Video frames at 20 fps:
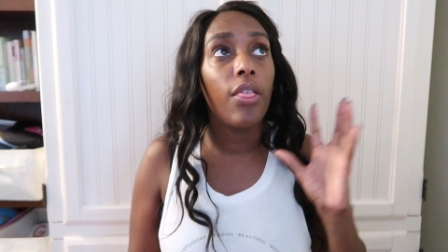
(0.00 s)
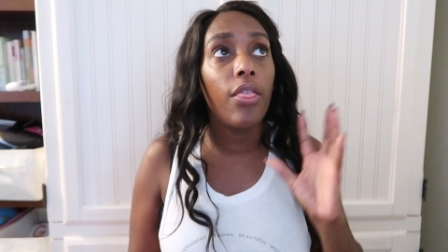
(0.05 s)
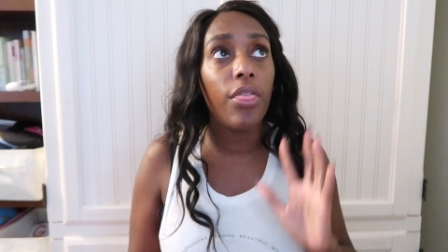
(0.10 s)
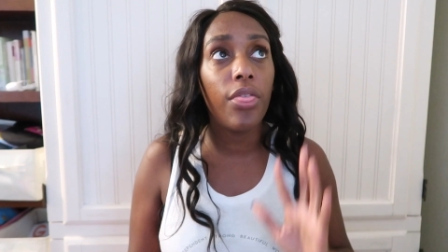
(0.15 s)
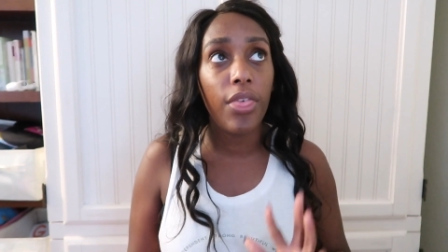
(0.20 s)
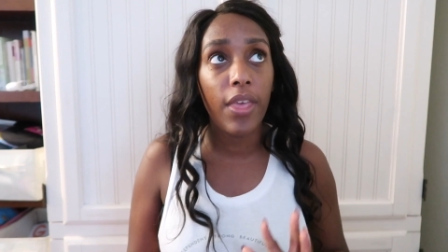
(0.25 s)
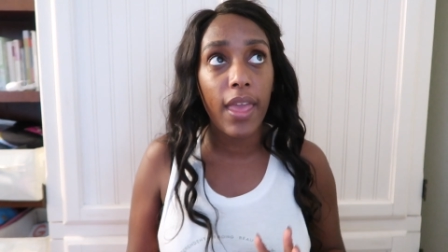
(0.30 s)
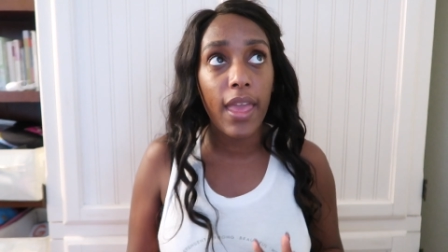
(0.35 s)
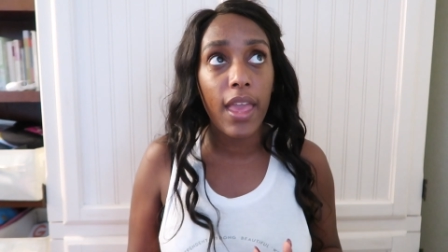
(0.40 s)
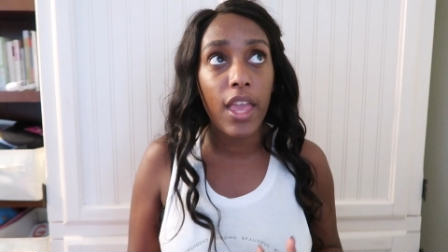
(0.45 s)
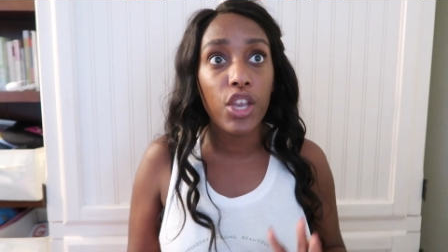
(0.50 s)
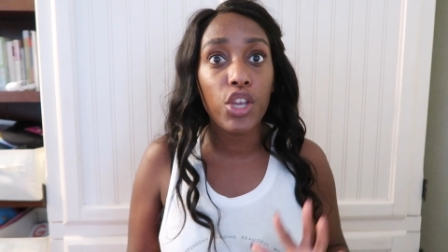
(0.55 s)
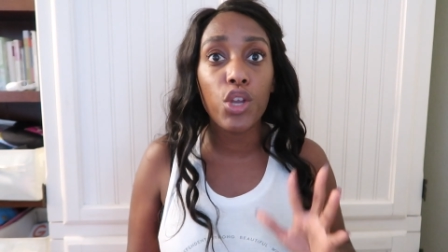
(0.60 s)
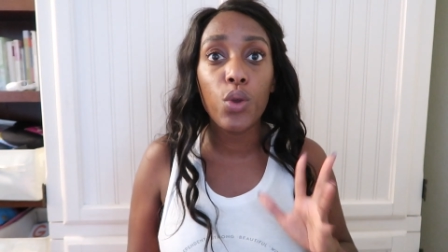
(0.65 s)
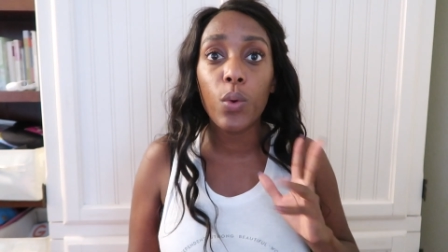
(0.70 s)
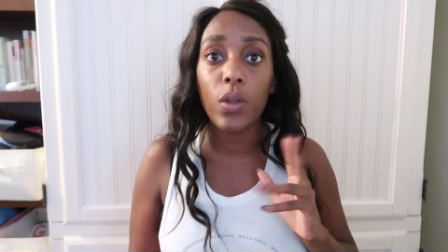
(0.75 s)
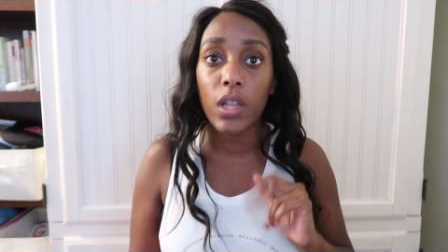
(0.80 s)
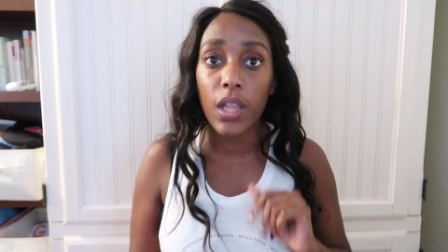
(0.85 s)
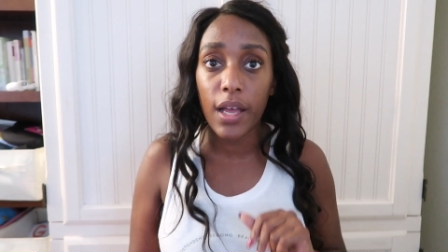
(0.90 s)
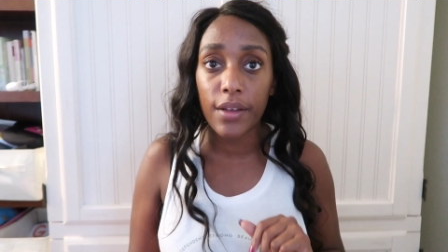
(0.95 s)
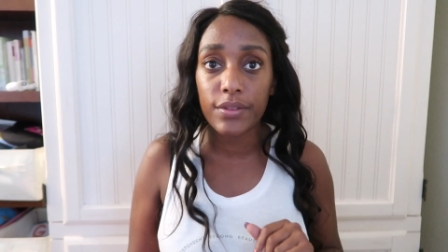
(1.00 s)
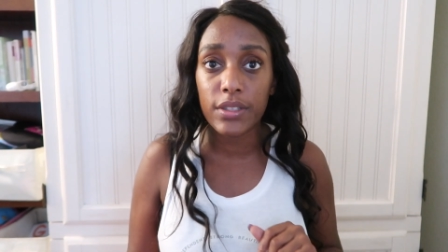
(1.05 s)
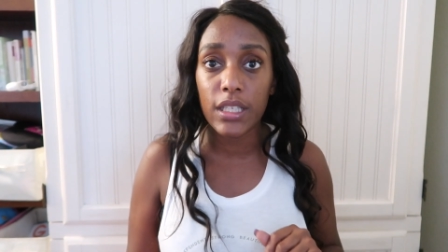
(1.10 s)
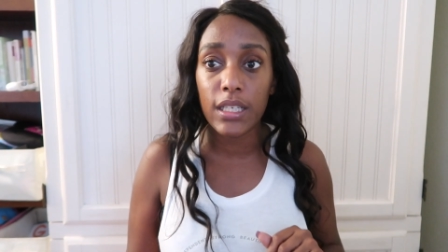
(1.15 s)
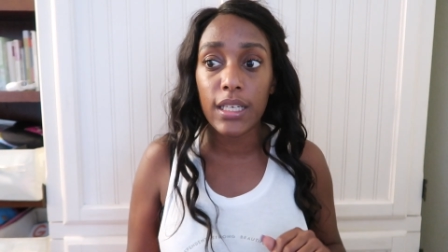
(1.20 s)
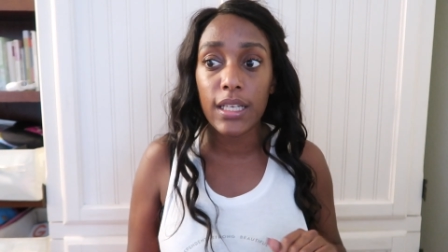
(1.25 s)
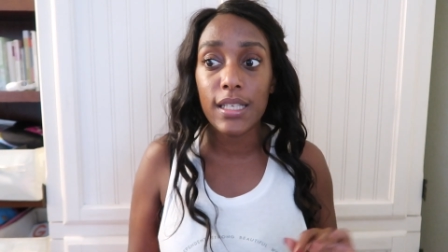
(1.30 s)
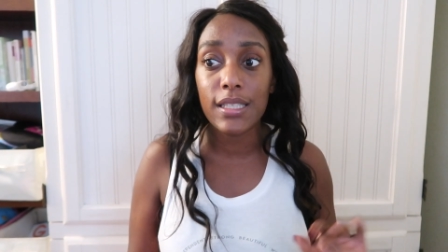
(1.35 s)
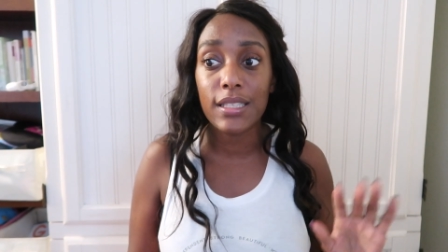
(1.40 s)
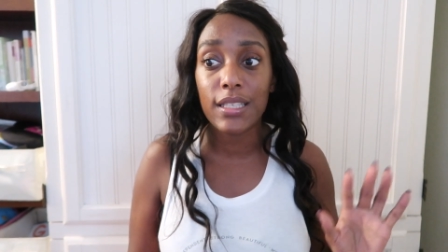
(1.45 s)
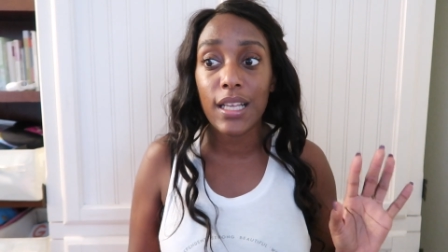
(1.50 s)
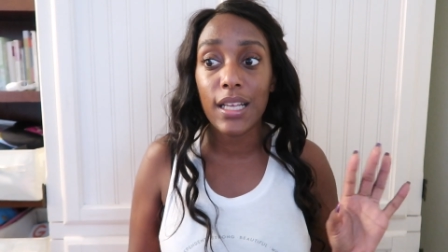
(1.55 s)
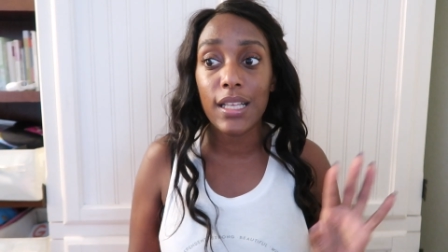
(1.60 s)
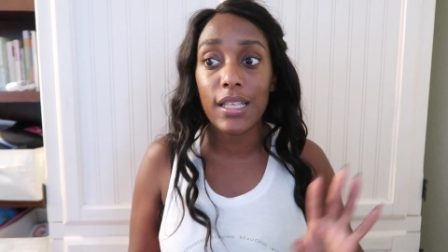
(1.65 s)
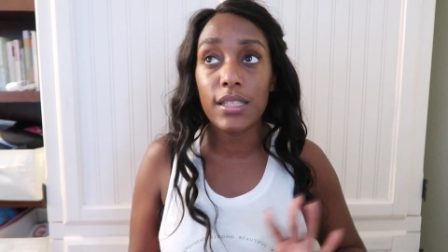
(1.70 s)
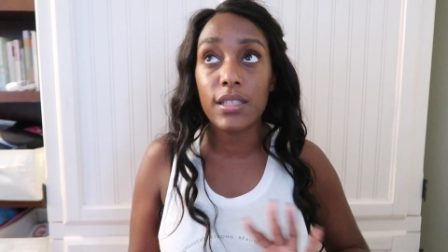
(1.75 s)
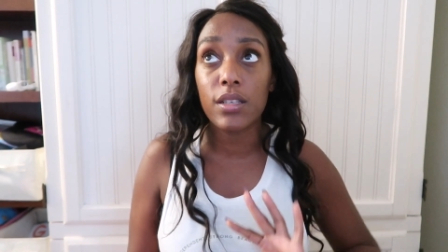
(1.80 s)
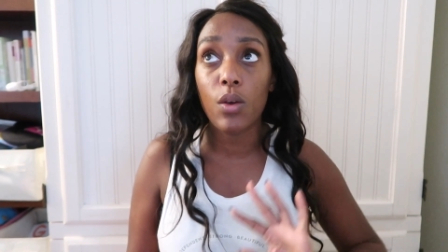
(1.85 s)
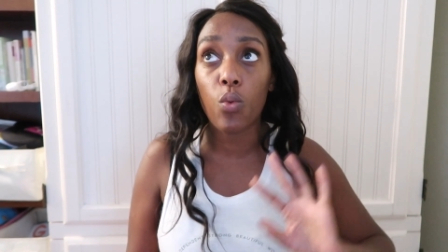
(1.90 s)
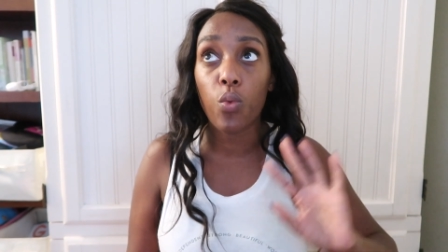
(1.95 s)
then you will love DD's
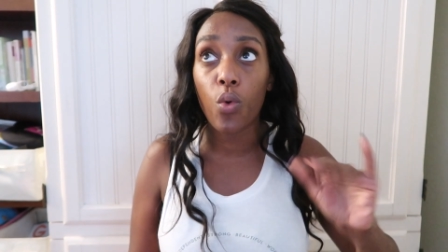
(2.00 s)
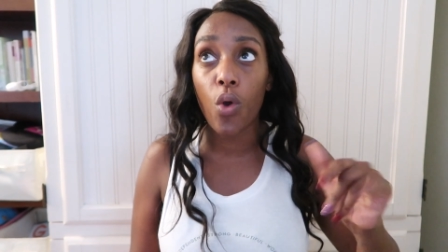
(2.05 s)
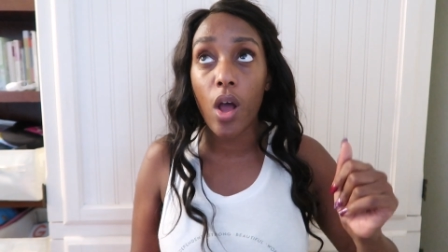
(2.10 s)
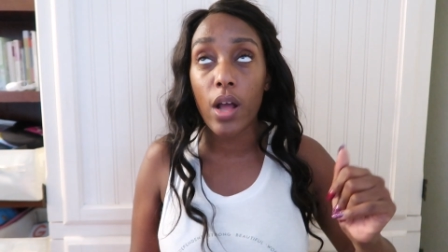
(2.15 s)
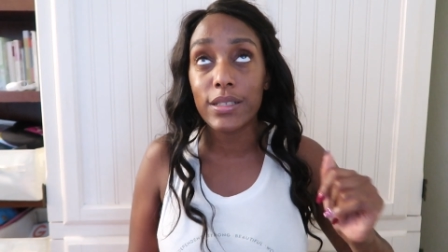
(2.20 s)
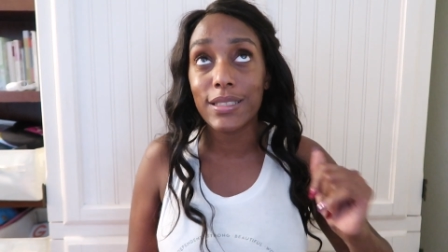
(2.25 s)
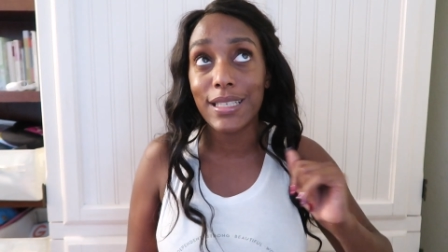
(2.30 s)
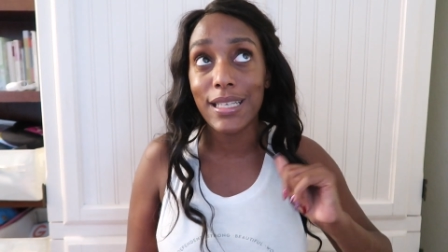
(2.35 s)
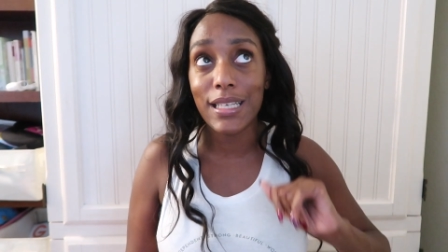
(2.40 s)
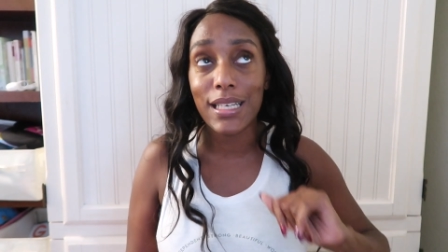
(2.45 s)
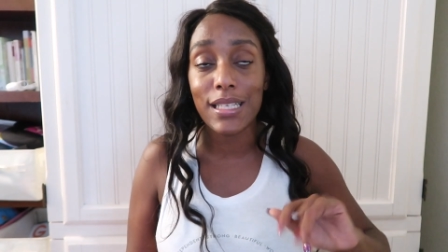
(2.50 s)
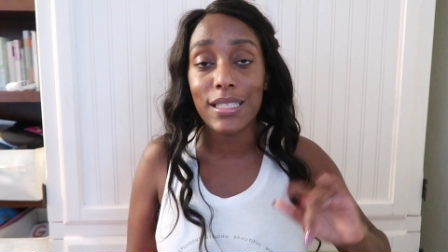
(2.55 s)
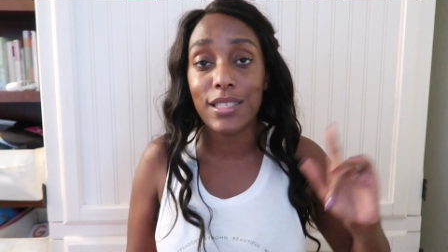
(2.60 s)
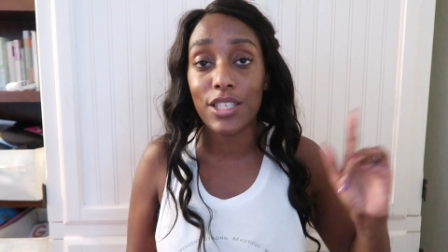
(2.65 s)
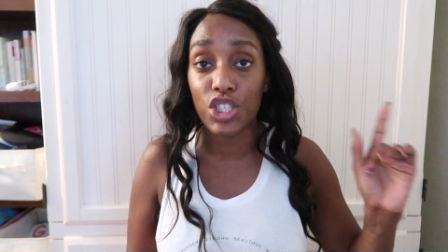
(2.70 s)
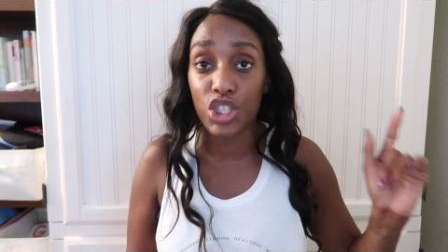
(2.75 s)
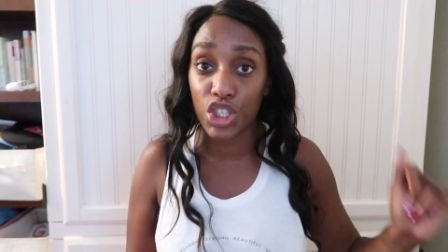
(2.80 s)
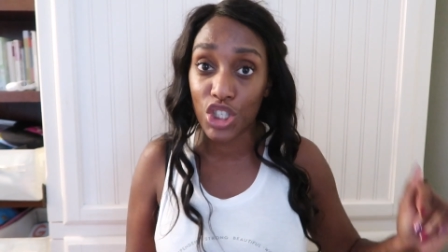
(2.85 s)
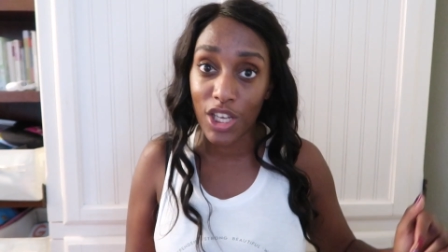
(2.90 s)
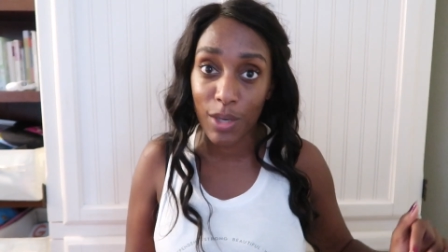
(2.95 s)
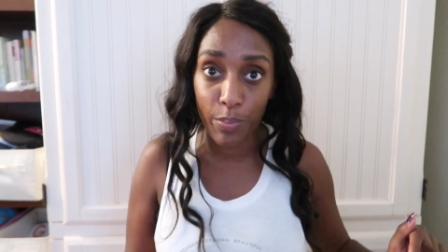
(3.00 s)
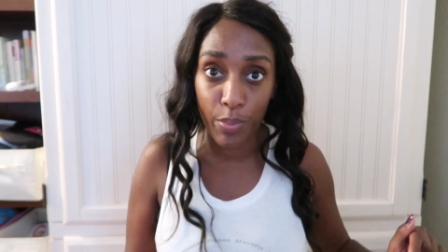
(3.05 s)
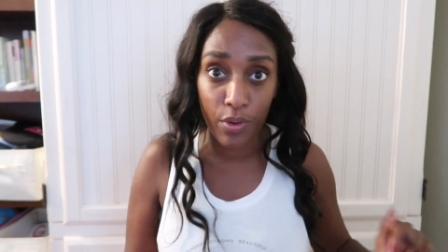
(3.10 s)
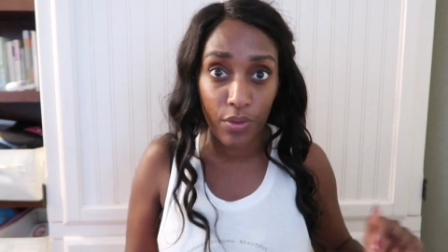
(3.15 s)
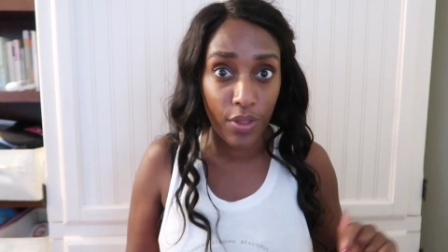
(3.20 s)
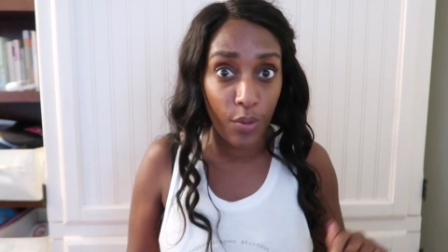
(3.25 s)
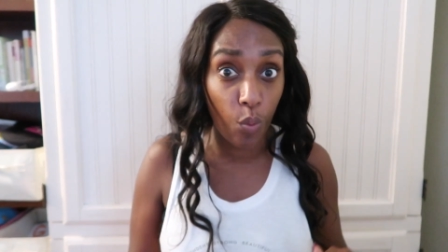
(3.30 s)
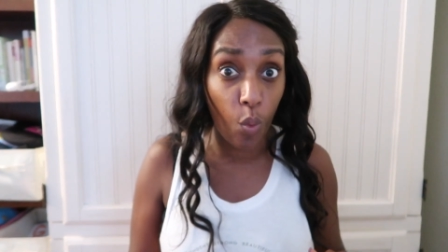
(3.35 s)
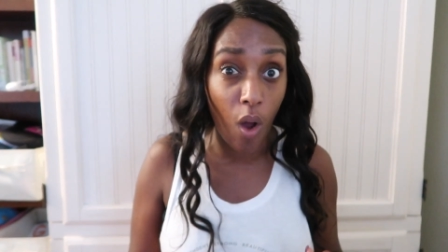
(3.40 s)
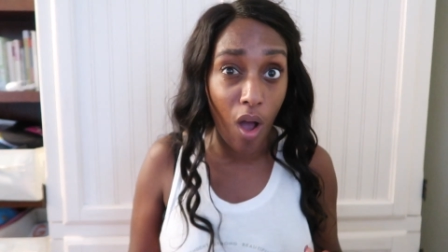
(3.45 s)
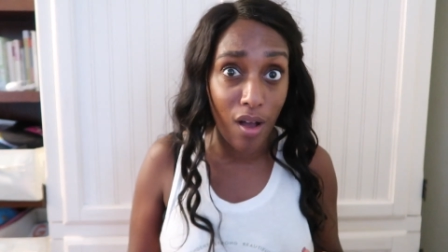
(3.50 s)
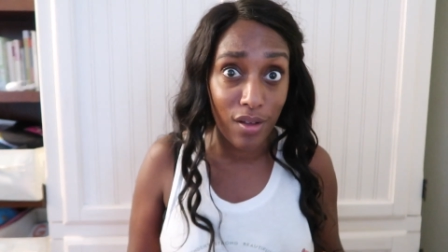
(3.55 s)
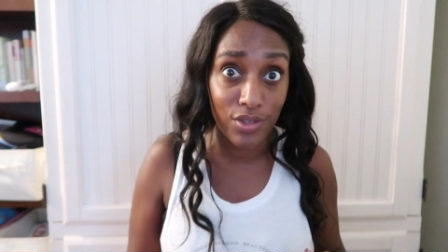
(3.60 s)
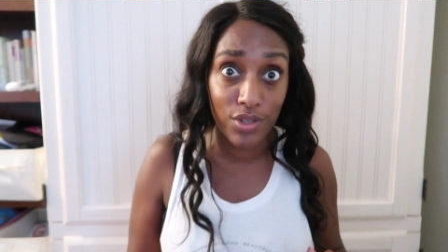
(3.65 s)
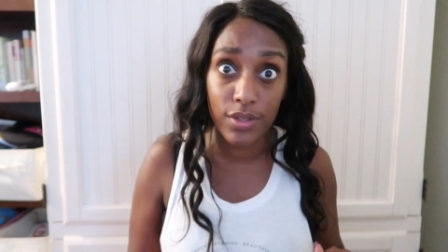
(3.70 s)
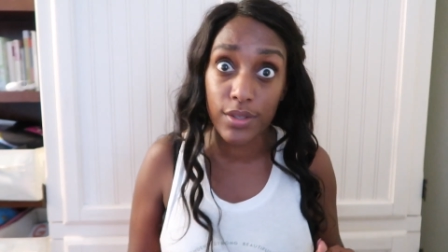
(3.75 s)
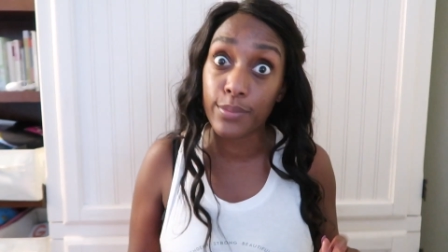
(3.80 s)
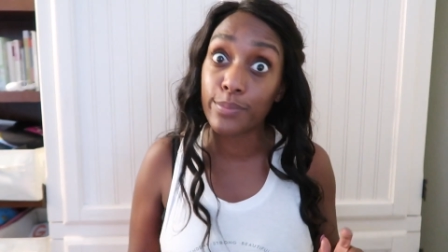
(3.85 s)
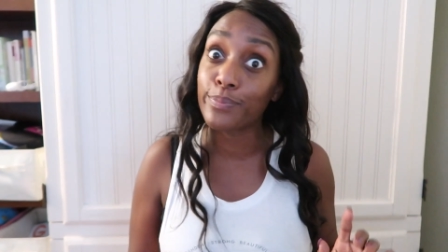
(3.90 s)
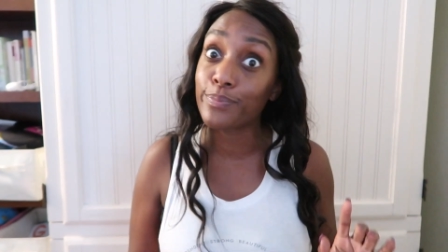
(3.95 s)
because DD's is cheaper than Ross.